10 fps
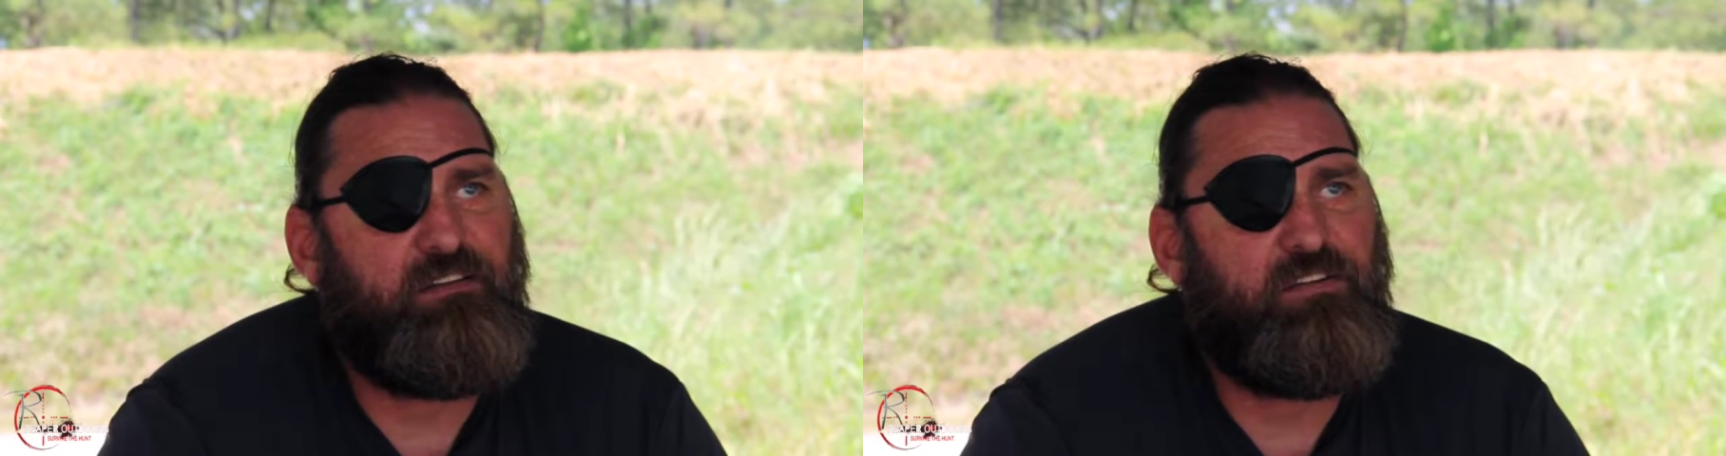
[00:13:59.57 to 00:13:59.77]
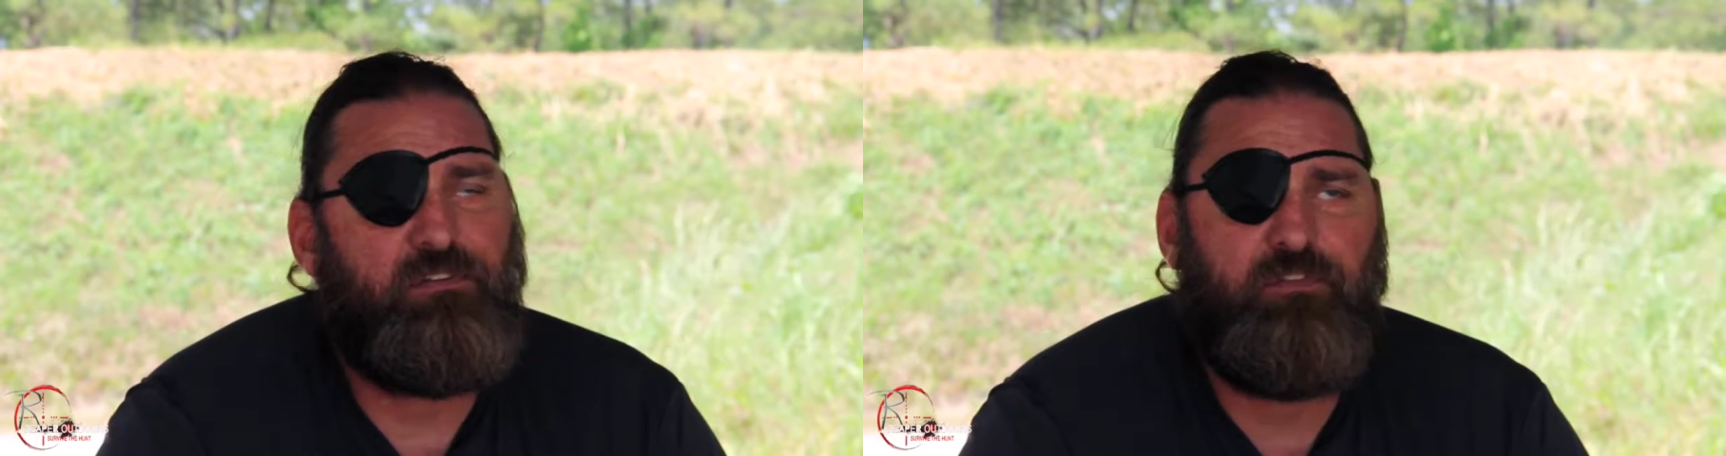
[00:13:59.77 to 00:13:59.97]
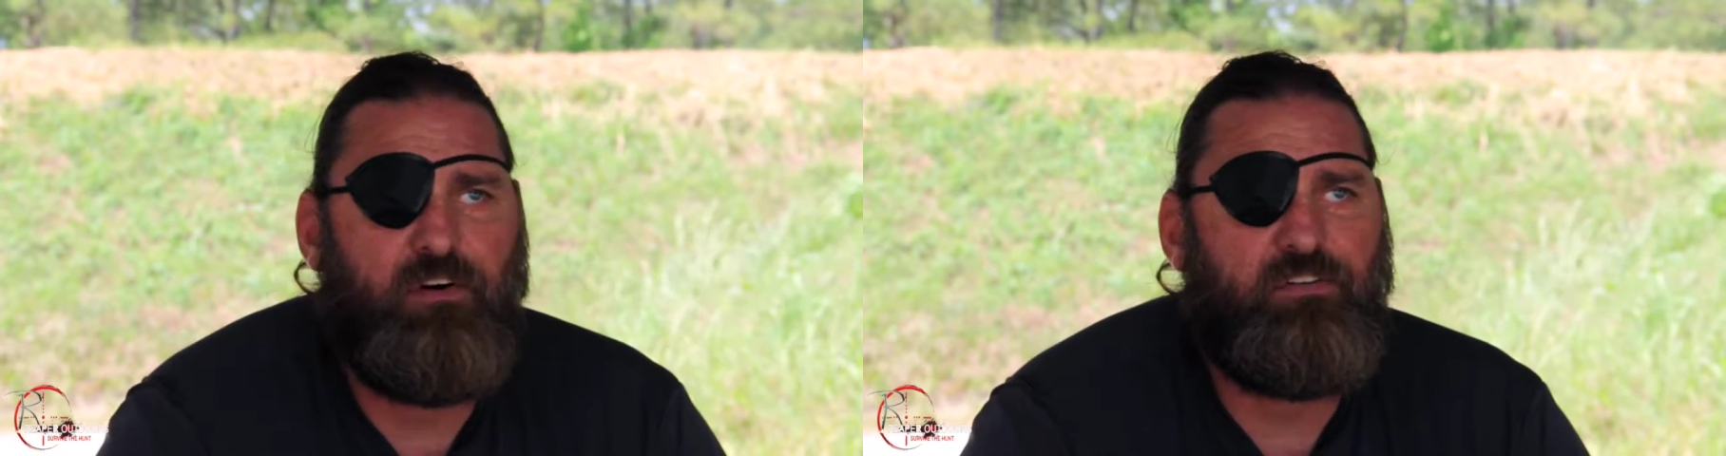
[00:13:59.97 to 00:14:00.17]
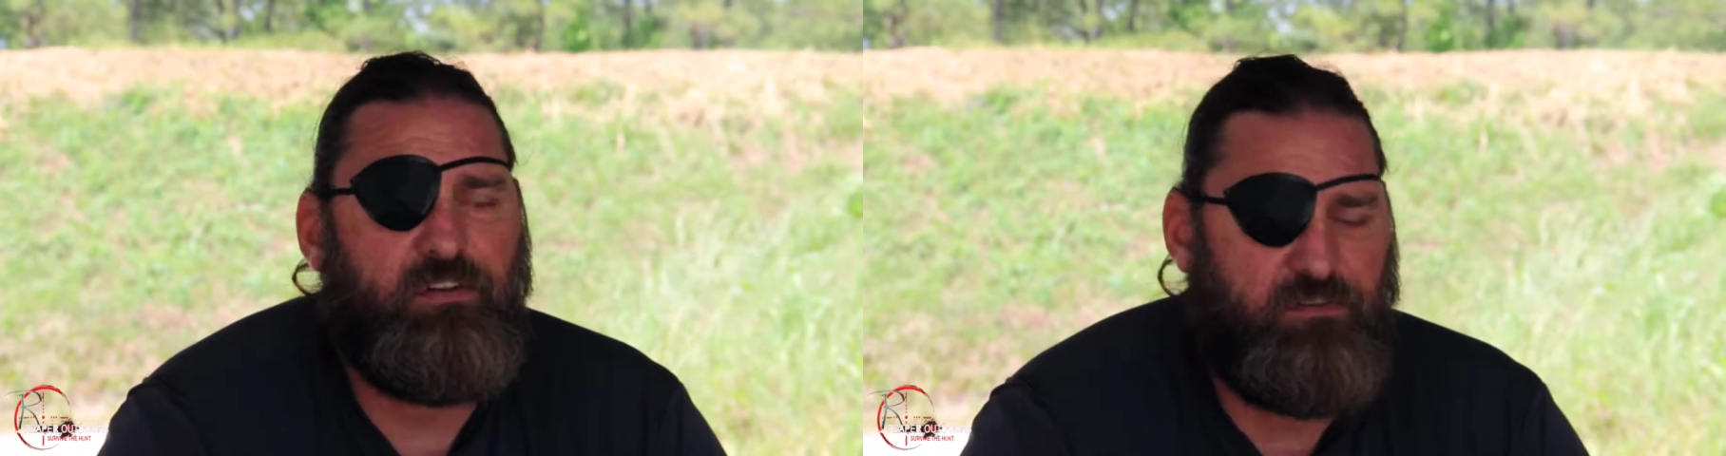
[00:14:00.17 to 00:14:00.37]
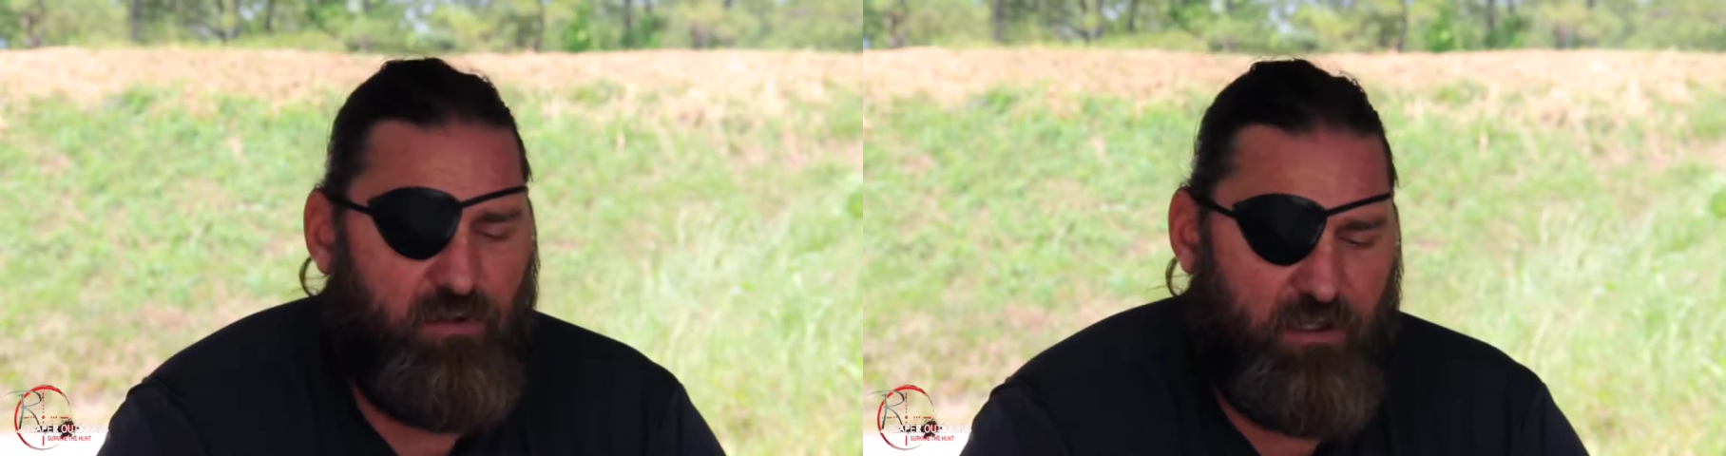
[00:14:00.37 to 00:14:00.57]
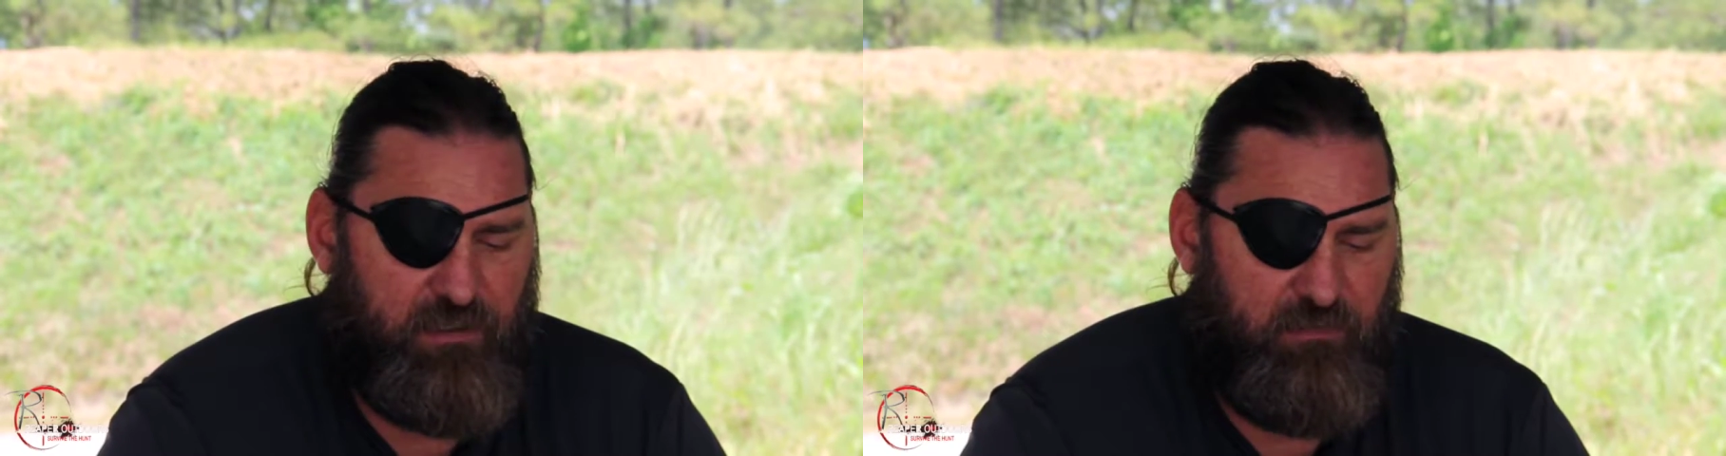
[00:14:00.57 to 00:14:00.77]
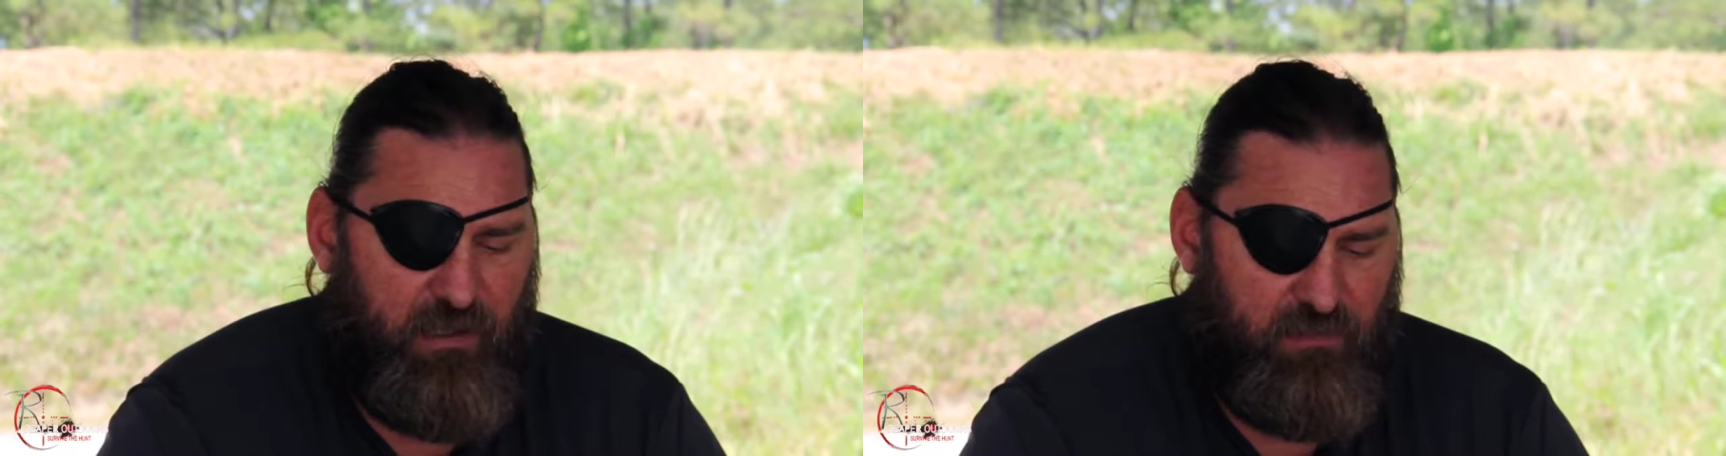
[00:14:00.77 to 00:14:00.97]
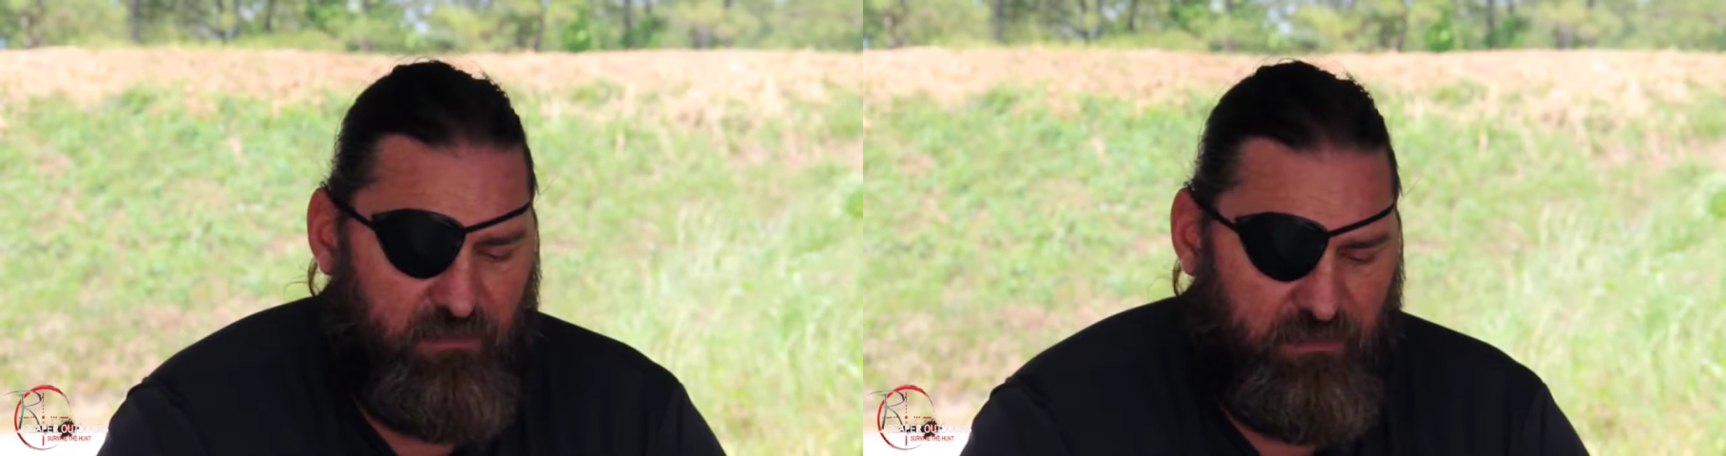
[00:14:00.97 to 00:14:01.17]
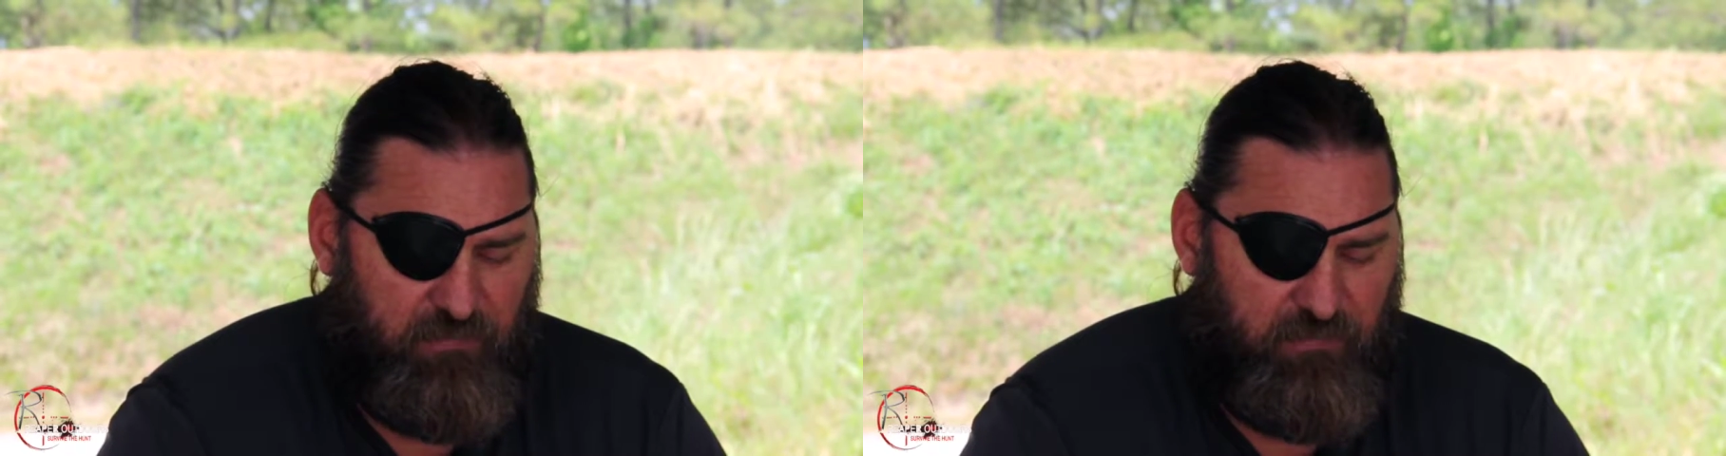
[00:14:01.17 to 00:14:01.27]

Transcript: So first, let's talk about